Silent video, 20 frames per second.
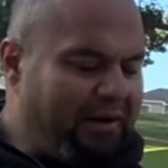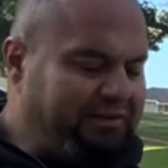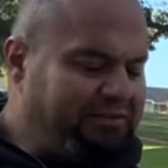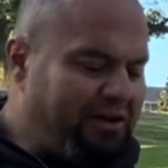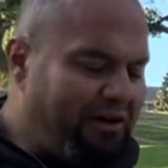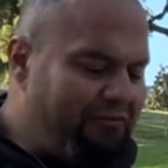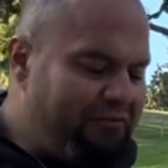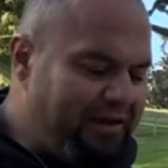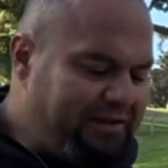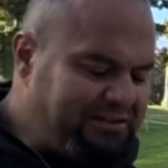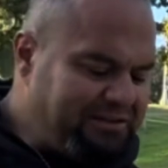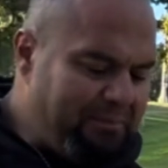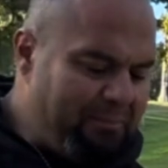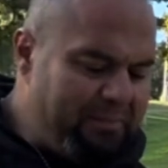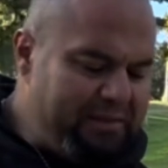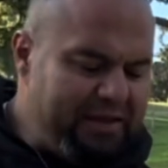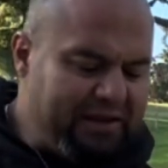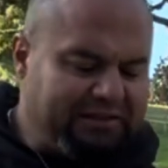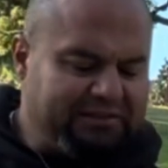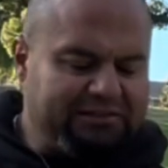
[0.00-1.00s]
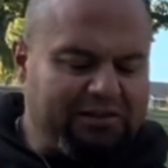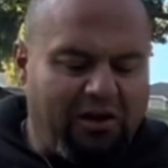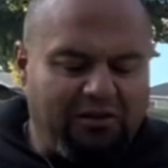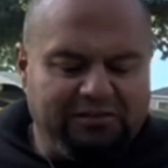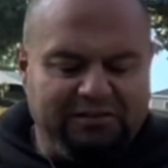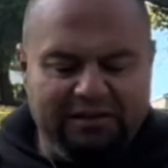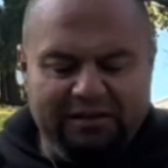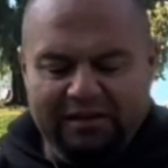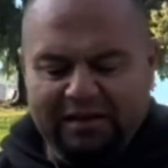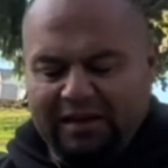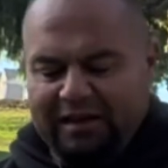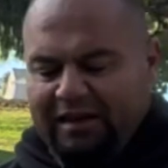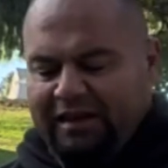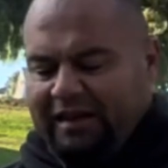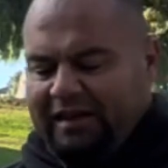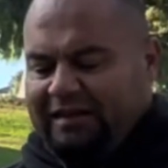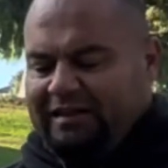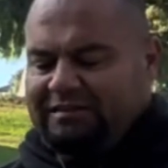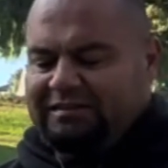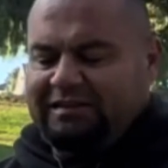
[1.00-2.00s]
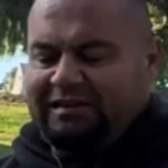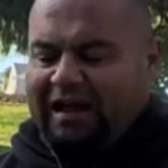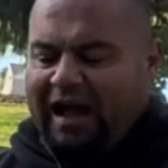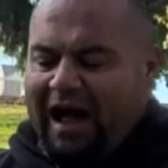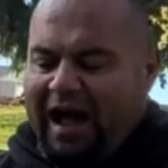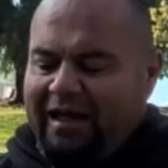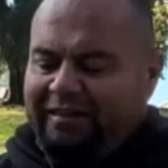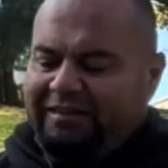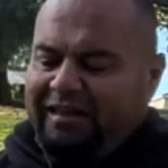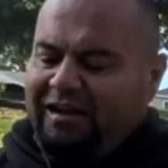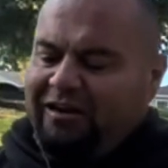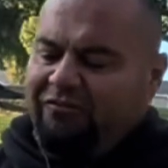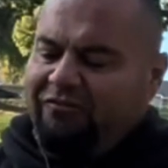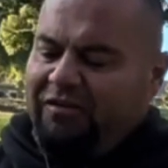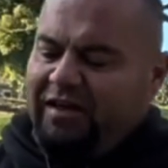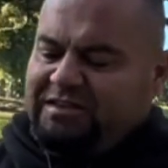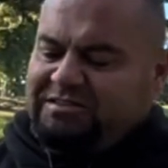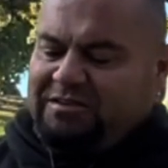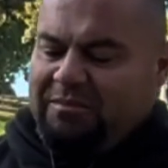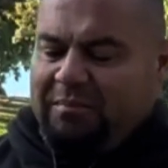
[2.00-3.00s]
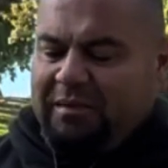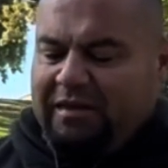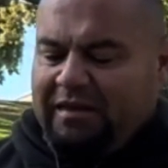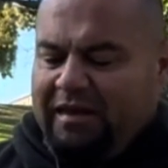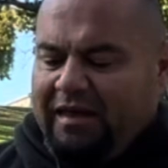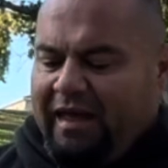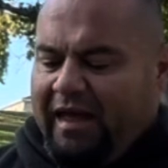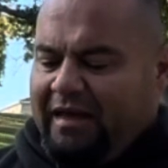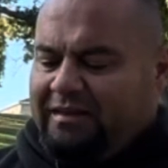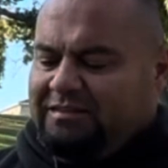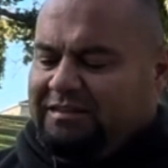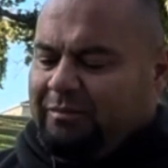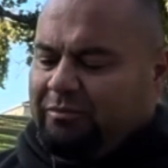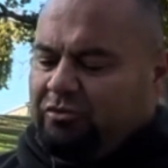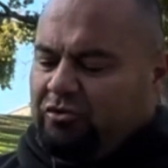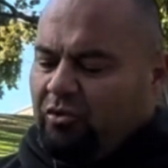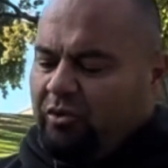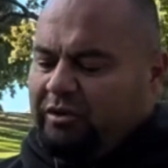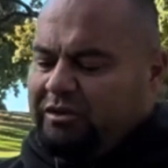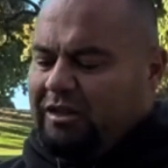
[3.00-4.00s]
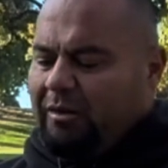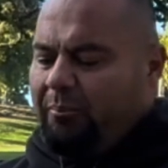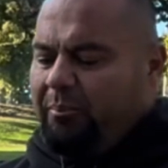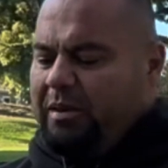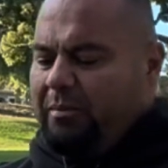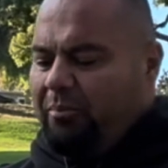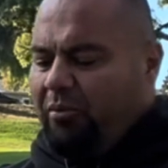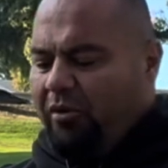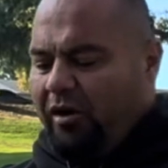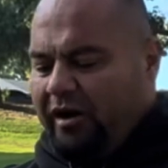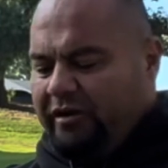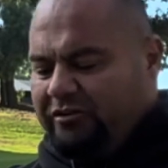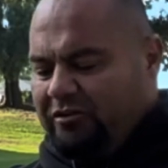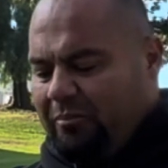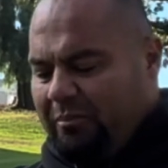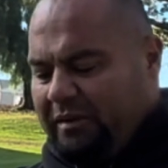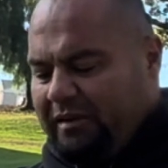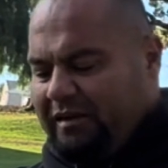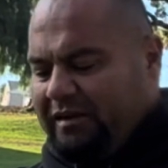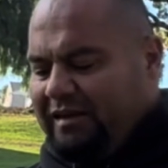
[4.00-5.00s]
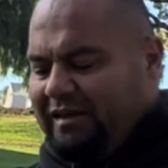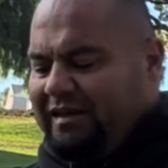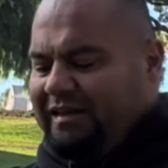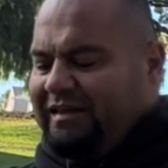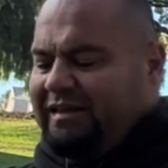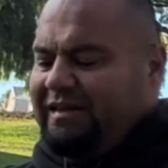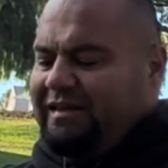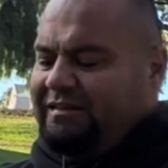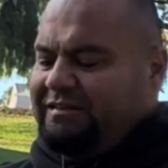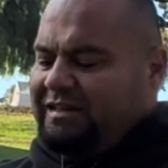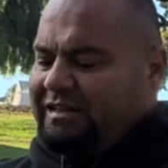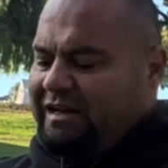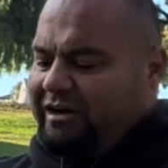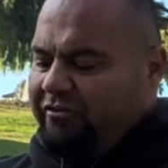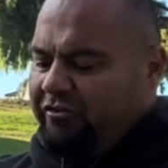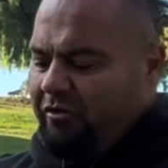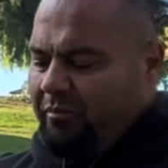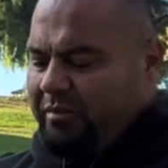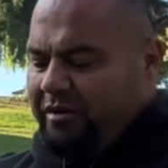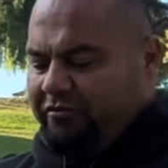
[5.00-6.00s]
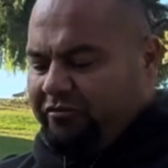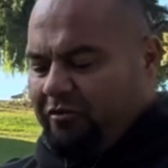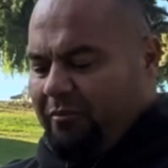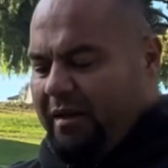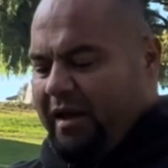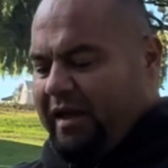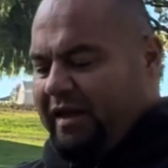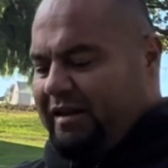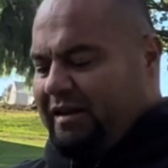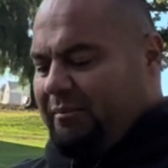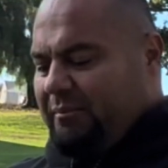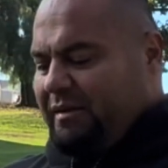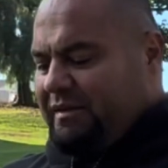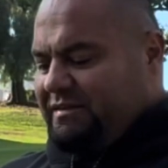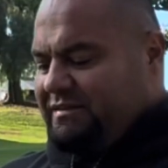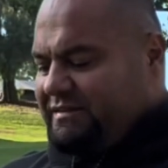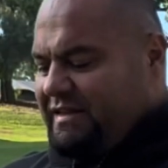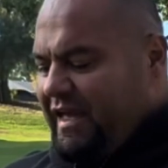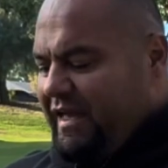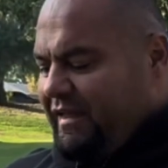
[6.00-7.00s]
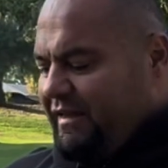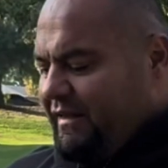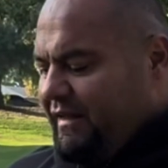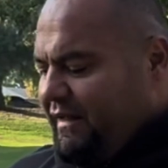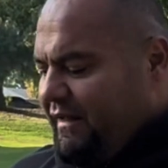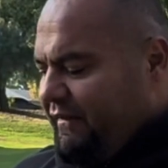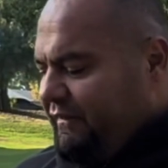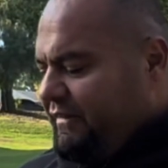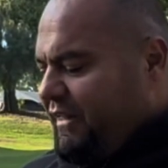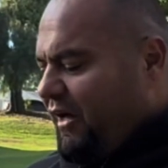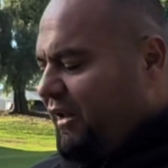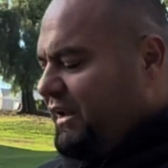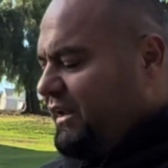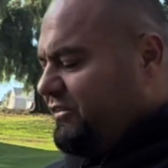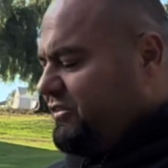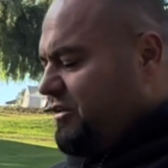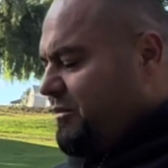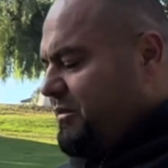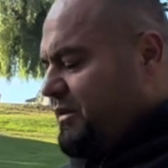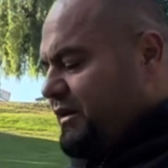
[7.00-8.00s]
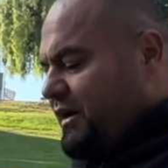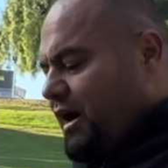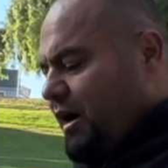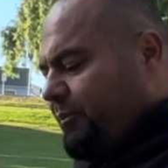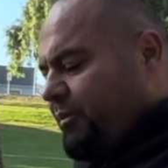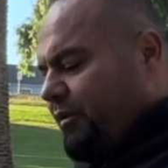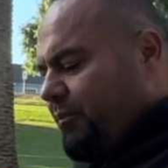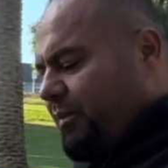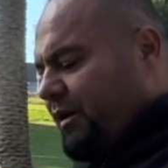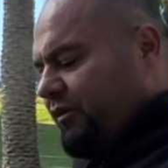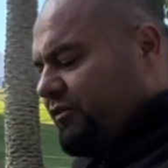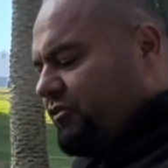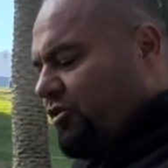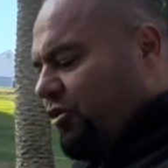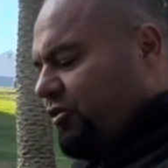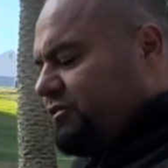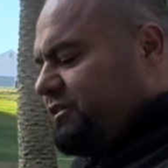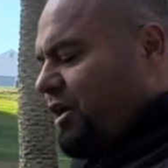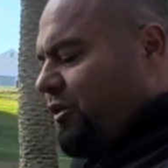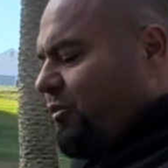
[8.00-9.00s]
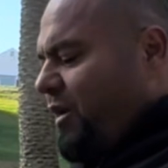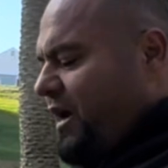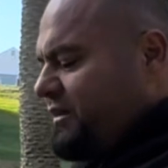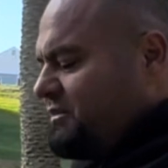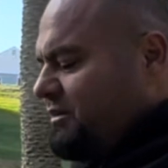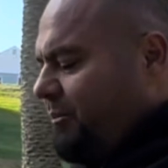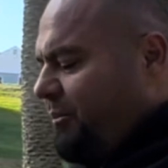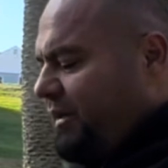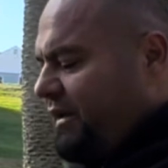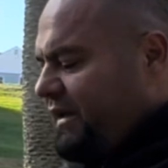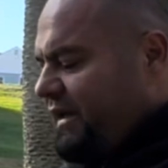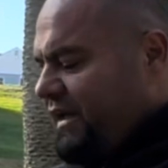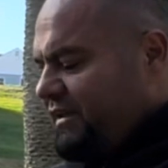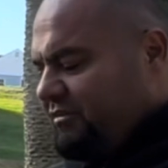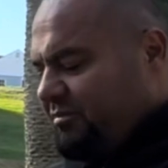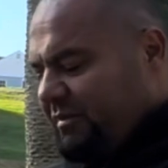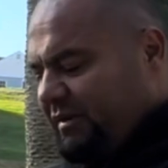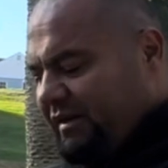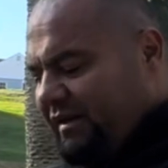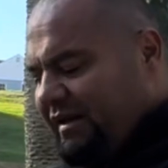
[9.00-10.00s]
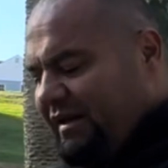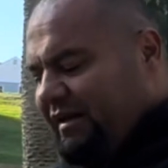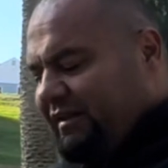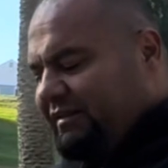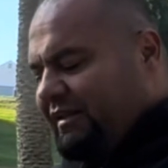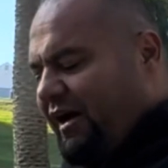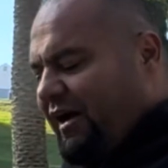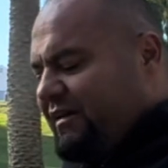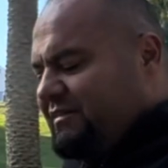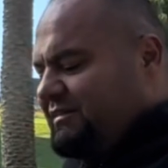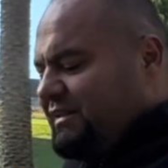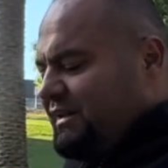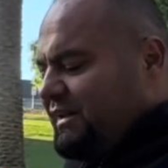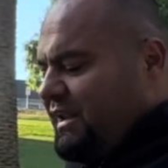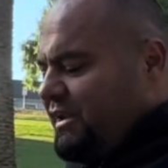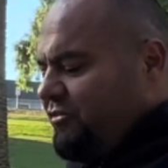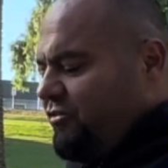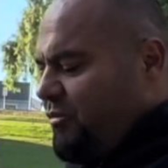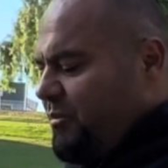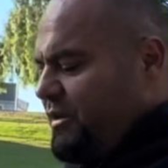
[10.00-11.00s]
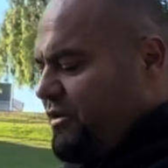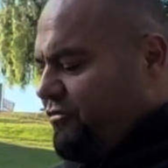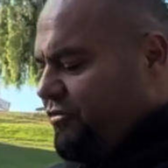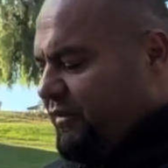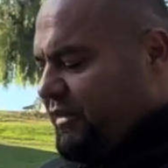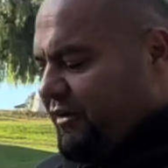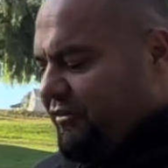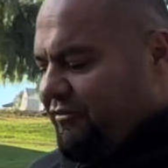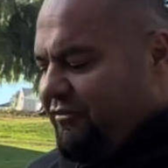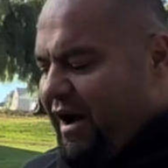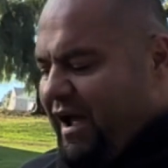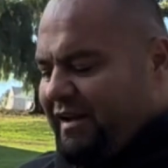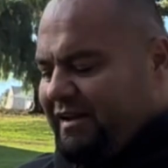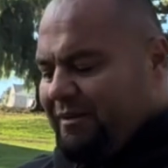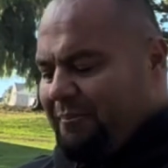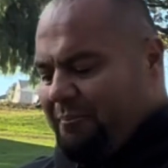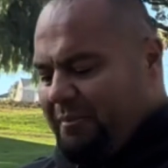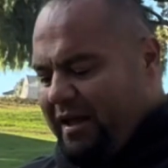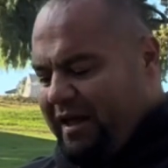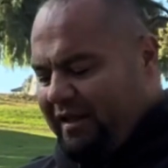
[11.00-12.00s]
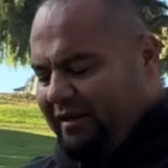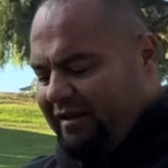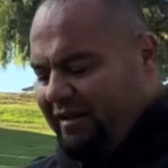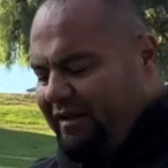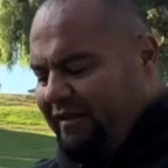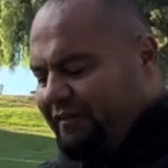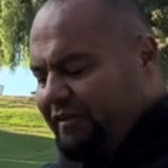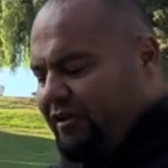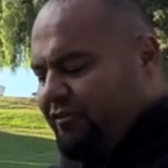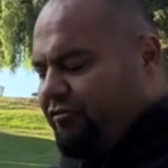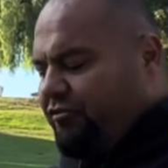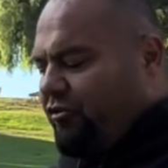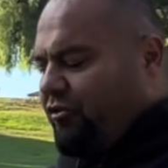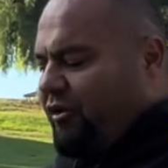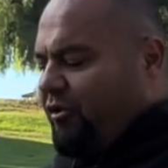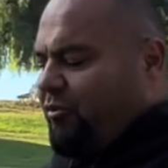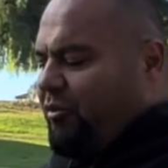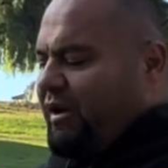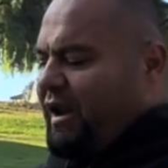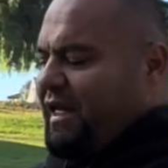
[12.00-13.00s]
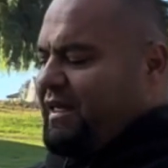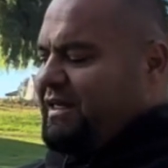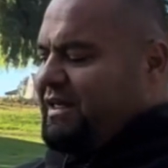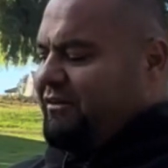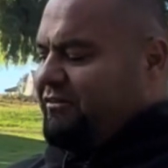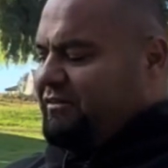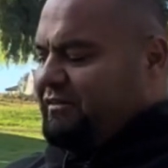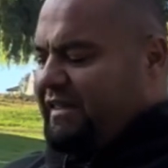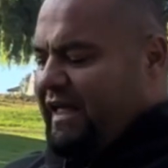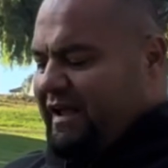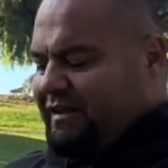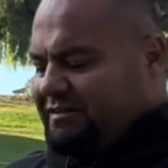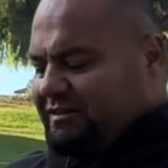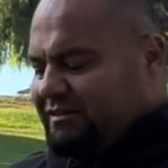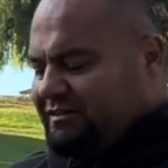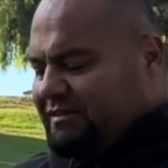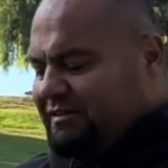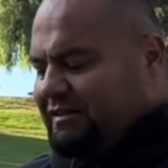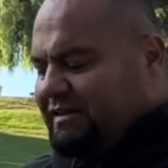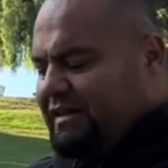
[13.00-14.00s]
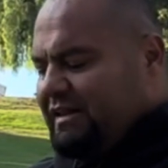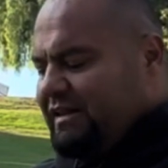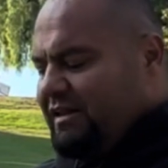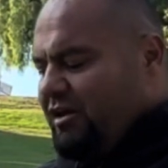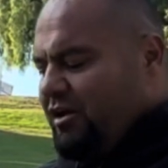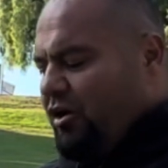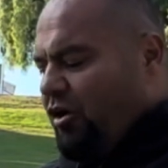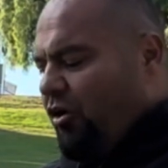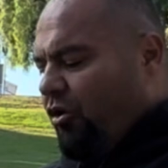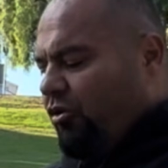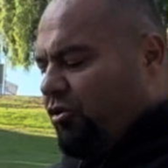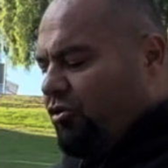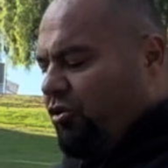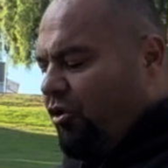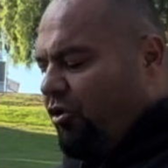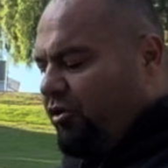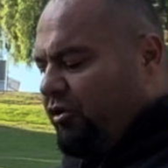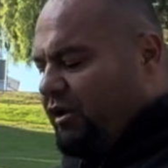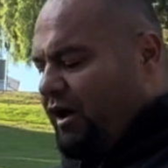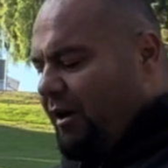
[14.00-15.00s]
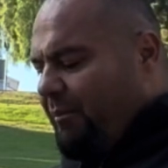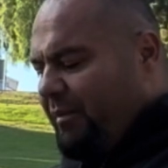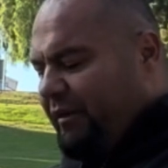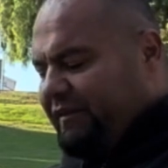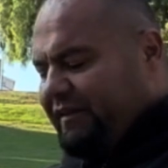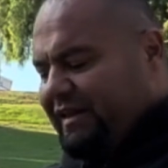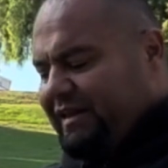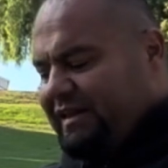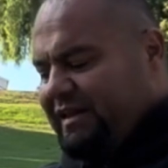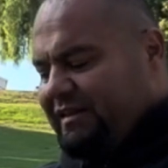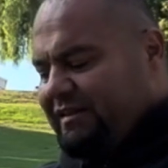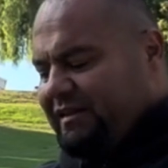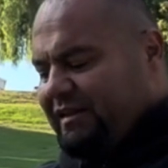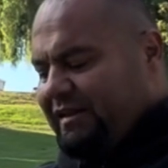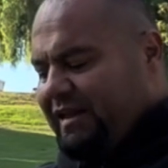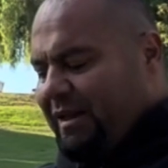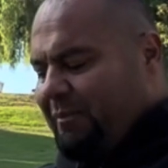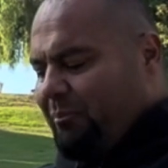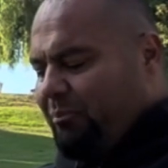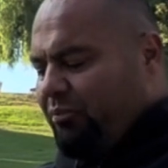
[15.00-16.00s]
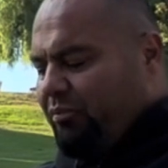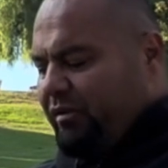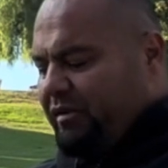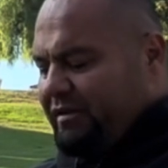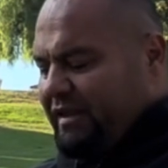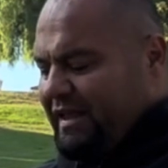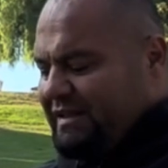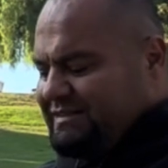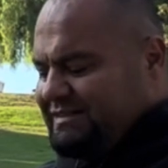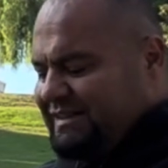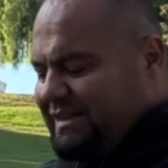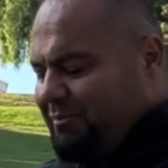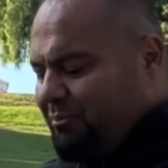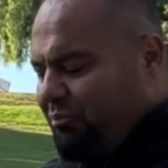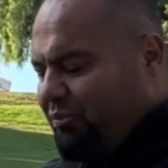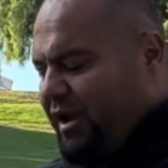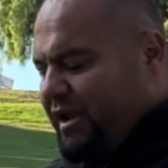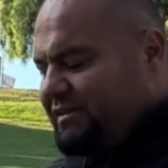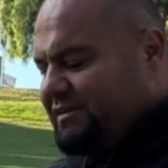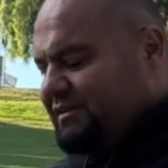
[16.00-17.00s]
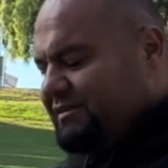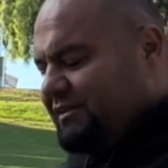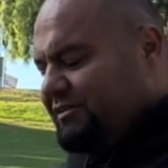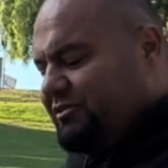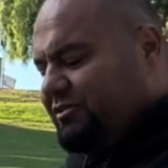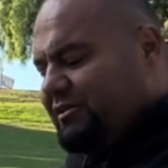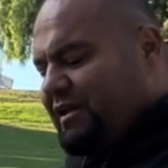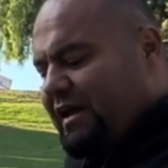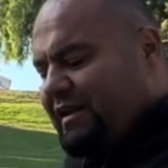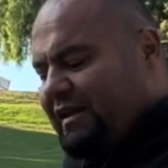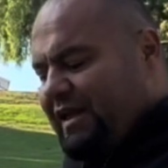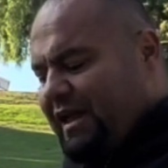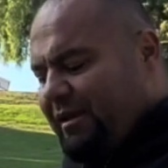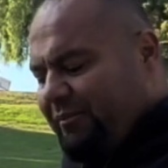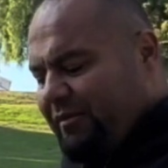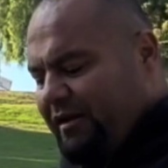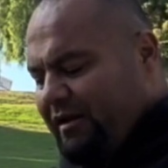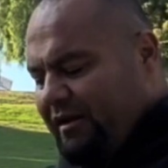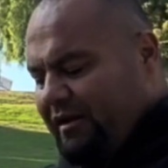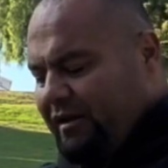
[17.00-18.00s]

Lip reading: salvation be exalted. It is God that avengeth me and subdueth the people under me. He delivered me from my enemies, yea, thou liftest me up above those that rise up against me. Thou hast delivered me from the violent man. Therefore will I give thanks unto thee, O Lord, among the heathen, and sing praises unto thy name.